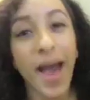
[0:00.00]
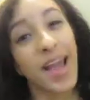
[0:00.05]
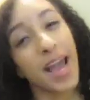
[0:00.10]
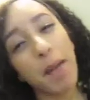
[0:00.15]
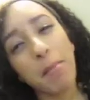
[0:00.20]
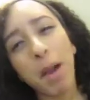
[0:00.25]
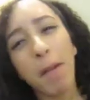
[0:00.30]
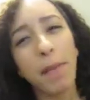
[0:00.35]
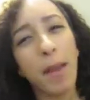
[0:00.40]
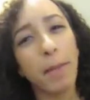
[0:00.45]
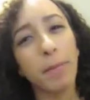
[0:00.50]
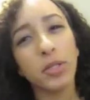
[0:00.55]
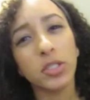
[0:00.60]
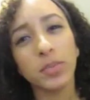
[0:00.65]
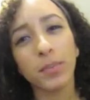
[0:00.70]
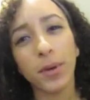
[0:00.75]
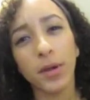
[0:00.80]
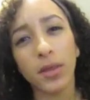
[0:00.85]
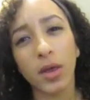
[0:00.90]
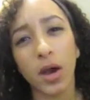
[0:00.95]
I got my pepper
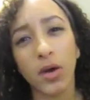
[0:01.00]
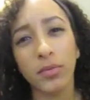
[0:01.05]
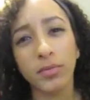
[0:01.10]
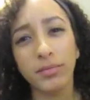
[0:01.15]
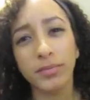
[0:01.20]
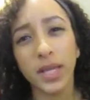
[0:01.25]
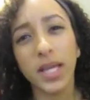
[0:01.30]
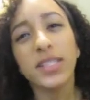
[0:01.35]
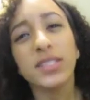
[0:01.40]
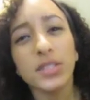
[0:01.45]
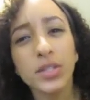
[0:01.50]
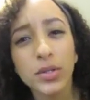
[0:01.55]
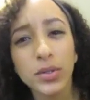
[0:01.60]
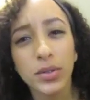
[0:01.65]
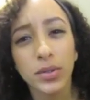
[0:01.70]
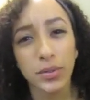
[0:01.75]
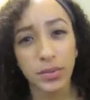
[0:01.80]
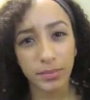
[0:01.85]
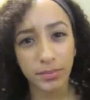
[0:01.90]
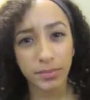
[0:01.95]
spray though. It's
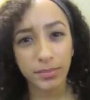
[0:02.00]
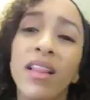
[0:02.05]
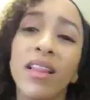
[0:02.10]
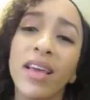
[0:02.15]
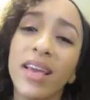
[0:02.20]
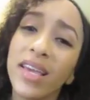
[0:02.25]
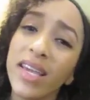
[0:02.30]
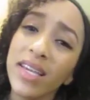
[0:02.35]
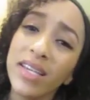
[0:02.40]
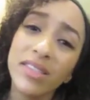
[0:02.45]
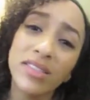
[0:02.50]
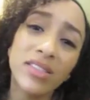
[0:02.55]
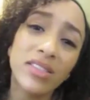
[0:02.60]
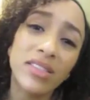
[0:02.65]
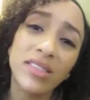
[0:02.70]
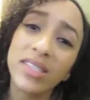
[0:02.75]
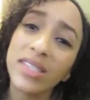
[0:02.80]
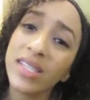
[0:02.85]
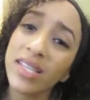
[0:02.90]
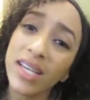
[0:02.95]
cool. Like he's
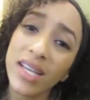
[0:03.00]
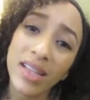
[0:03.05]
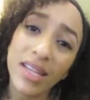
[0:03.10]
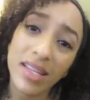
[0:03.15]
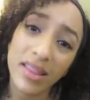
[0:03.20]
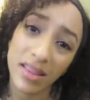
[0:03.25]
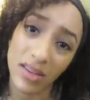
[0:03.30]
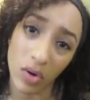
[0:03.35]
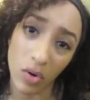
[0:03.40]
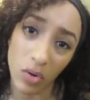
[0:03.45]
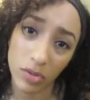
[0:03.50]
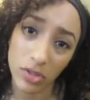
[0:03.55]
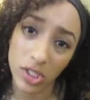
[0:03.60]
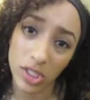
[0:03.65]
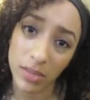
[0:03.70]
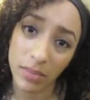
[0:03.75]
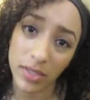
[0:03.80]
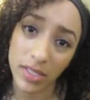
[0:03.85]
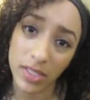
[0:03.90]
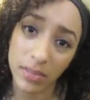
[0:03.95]
just killing the whole
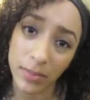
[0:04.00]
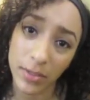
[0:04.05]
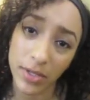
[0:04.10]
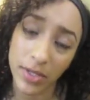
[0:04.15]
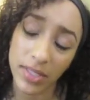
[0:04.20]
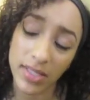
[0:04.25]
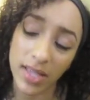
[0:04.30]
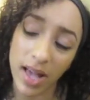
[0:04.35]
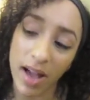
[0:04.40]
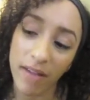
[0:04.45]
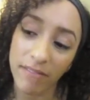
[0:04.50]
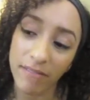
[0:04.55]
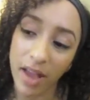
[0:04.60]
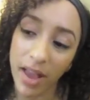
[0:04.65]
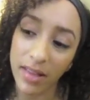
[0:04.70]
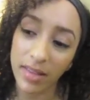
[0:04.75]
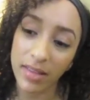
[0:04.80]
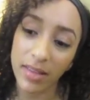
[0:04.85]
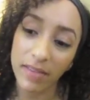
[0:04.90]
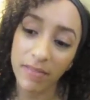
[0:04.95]
gym experience. I
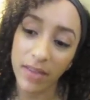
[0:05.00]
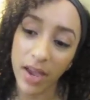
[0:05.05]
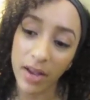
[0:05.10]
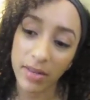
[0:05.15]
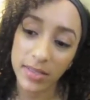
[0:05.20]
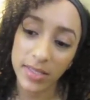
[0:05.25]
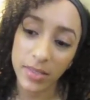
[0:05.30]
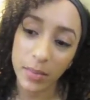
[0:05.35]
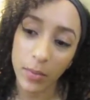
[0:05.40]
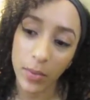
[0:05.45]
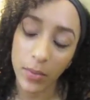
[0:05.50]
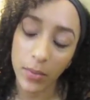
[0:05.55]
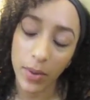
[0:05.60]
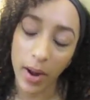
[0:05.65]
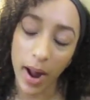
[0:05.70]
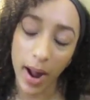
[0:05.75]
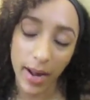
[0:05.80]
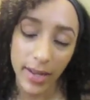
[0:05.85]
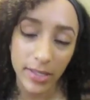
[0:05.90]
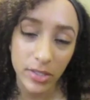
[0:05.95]
finally found somewhere where
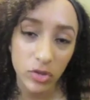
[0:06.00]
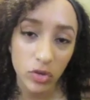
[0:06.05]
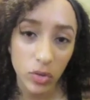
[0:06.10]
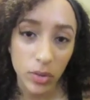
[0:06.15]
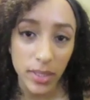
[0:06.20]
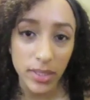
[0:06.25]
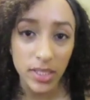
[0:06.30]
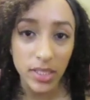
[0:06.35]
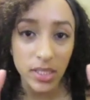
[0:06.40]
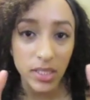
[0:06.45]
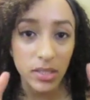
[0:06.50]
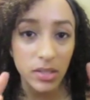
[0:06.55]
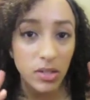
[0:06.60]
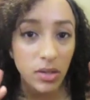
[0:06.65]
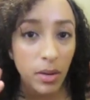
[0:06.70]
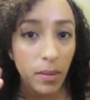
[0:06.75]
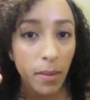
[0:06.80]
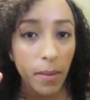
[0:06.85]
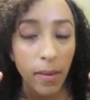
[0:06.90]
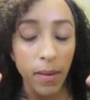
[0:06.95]
I enjoy just
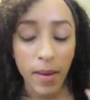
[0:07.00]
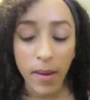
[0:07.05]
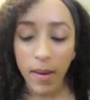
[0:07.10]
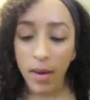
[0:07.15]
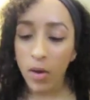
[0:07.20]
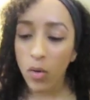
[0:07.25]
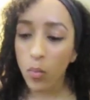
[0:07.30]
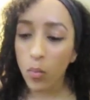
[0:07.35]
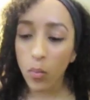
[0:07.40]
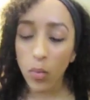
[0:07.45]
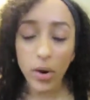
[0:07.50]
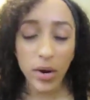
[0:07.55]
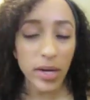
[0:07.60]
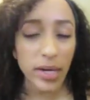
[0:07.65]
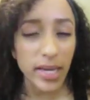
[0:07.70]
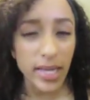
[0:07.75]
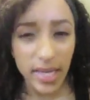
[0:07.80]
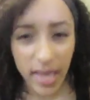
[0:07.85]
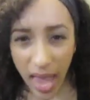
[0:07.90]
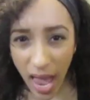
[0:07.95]

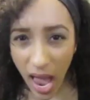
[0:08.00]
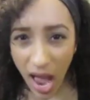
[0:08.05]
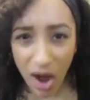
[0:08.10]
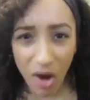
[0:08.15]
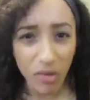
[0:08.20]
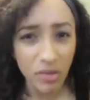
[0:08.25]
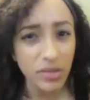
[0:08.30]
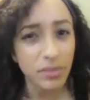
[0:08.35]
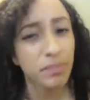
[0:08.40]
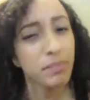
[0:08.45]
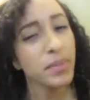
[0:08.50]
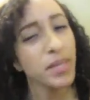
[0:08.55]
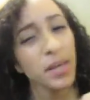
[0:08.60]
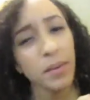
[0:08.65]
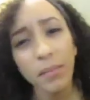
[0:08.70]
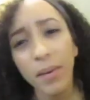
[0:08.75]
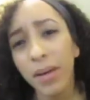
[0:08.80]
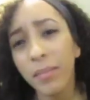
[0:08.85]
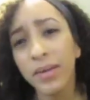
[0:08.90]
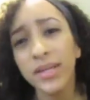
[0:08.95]
working out and
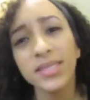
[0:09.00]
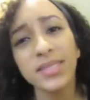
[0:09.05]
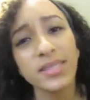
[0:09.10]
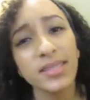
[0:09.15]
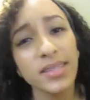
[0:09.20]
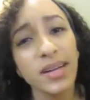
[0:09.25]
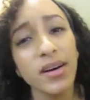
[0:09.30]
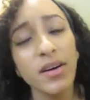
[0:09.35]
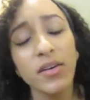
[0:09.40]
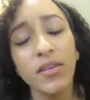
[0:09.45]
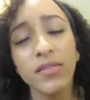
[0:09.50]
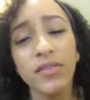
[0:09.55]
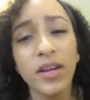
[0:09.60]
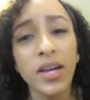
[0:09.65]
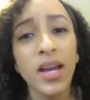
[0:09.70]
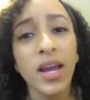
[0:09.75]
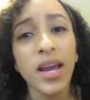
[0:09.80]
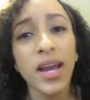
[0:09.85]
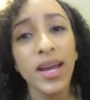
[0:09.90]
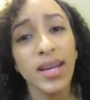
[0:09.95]
being by myself.
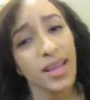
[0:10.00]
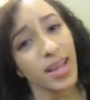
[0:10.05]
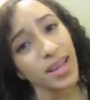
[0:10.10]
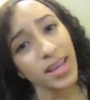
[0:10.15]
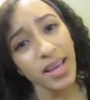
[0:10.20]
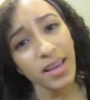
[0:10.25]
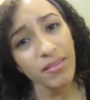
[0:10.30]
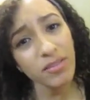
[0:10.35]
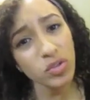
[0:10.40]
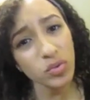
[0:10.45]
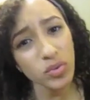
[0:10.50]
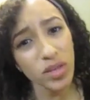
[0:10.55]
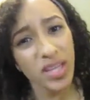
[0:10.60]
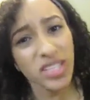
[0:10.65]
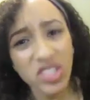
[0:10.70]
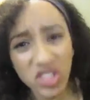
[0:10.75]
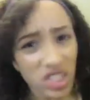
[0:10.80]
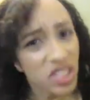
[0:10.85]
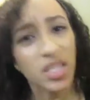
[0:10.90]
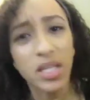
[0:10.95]
And I can't do
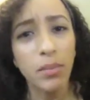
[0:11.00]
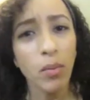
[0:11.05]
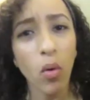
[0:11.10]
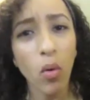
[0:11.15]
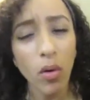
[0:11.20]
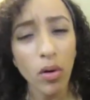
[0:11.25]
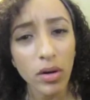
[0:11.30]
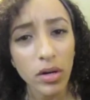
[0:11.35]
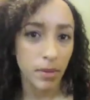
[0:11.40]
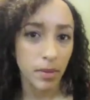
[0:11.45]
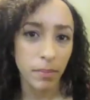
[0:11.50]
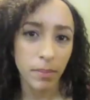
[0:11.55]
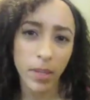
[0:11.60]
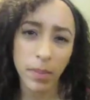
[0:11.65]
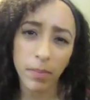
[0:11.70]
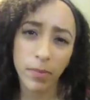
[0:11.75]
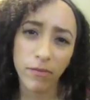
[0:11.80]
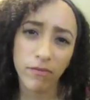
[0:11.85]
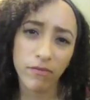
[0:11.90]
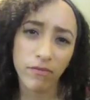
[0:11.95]
that shit anymore.
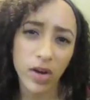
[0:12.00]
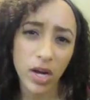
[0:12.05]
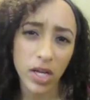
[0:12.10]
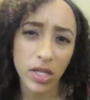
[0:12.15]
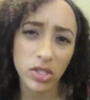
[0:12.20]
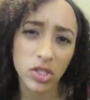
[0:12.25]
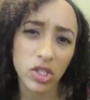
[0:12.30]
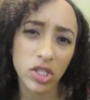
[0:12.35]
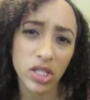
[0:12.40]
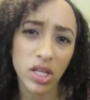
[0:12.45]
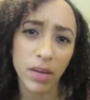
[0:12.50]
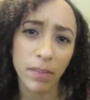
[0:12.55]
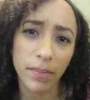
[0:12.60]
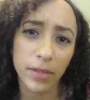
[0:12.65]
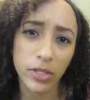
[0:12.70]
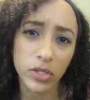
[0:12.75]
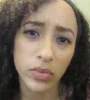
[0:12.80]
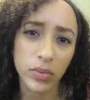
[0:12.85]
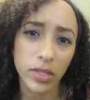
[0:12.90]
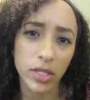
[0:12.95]
People fucking shit up
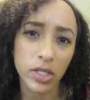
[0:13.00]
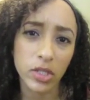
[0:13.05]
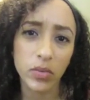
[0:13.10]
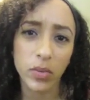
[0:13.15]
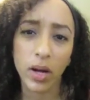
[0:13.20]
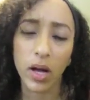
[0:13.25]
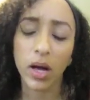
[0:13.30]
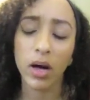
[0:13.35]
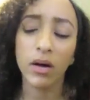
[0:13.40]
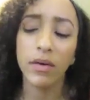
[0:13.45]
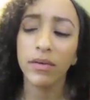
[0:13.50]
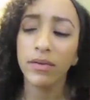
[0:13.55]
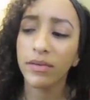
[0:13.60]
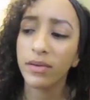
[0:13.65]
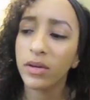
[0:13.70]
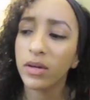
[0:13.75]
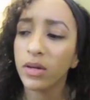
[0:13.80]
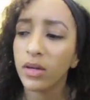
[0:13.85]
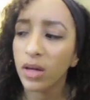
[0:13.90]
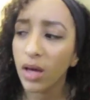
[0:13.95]
in 2012.
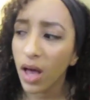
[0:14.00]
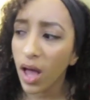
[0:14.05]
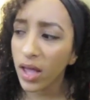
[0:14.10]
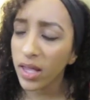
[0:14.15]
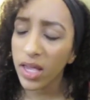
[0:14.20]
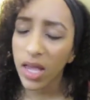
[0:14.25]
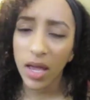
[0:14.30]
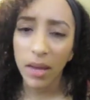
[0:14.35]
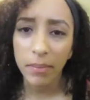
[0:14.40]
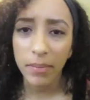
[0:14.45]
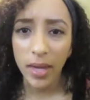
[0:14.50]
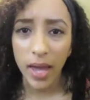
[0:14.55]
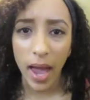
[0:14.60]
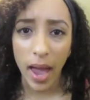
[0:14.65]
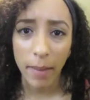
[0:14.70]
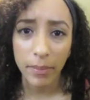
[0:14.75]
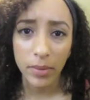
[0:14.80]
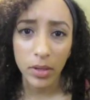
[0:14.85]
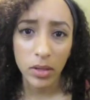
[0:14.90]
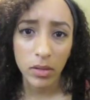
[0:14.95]
I can't be
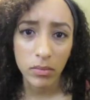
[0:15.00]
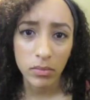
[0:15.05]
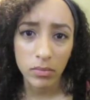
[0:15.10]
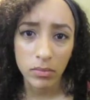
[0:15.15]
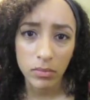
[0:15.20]
happy.